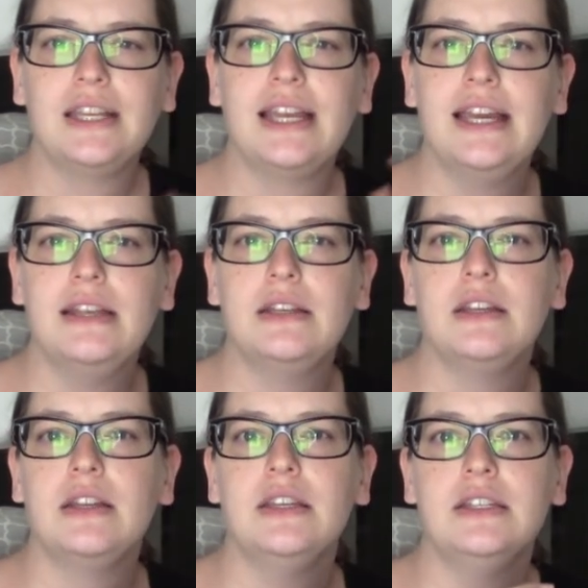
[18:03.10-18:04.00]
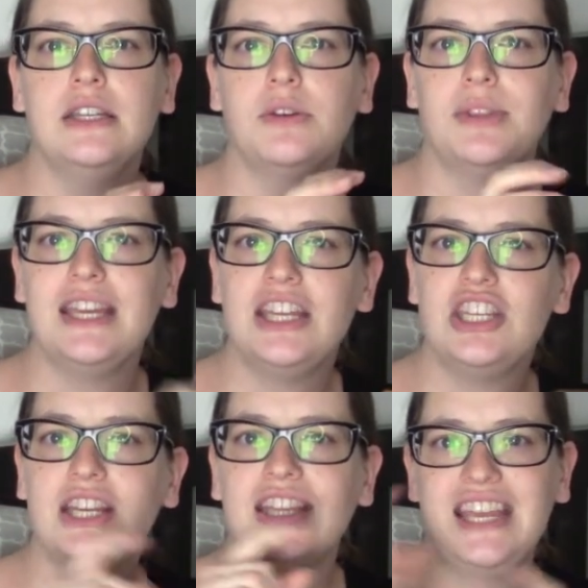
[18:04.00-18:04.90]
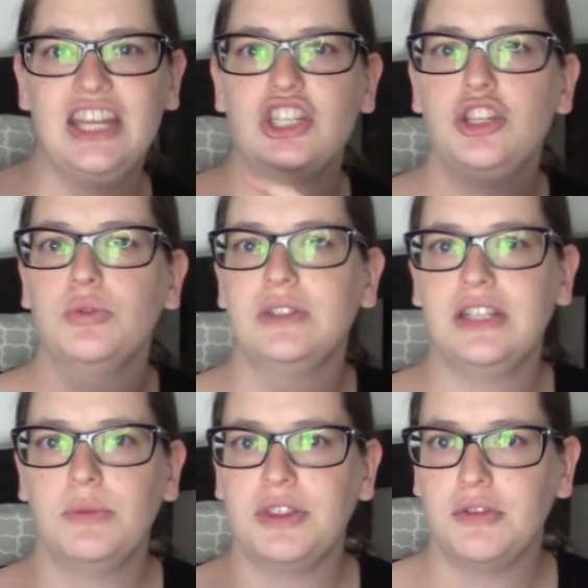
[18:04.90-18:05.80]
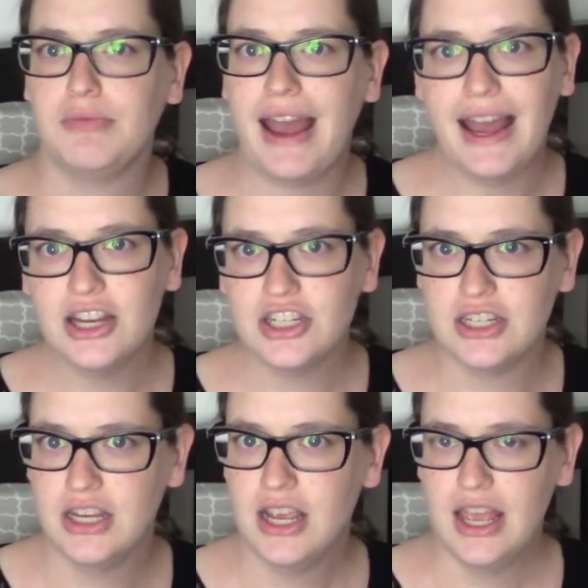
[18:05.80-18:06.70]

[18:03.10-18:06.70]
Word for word: can deal with the itching and the H2 will deal with the rash